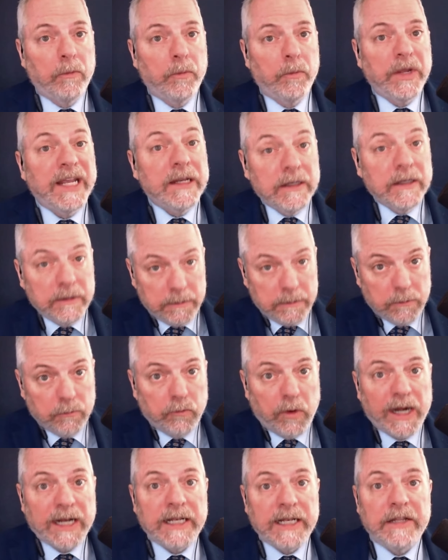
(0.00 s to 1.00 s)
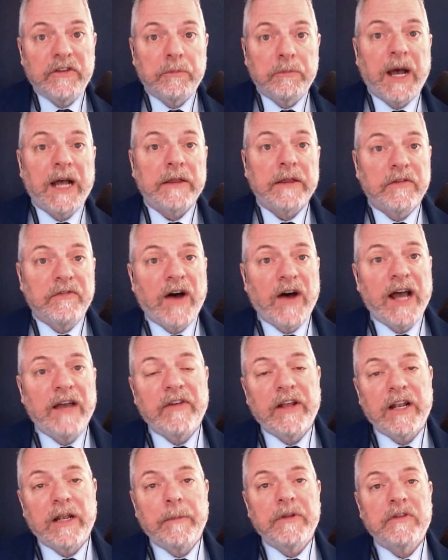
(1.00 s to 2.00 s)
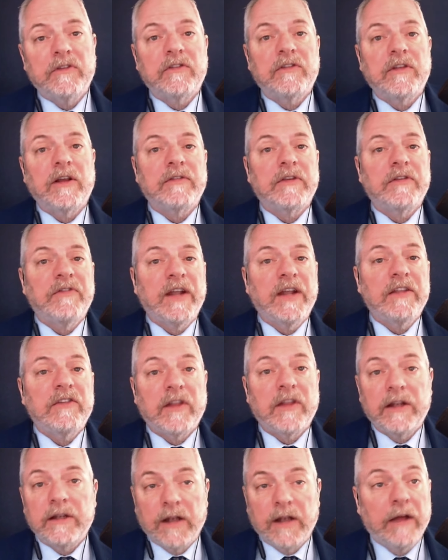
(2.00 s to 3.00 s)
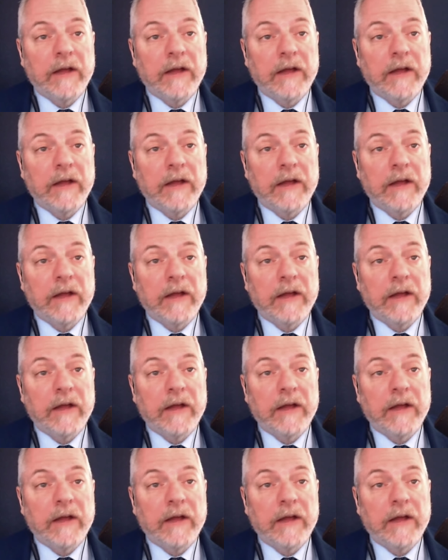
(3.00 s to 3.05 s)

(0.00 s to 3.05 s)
we can readily spot the five elements of self defense that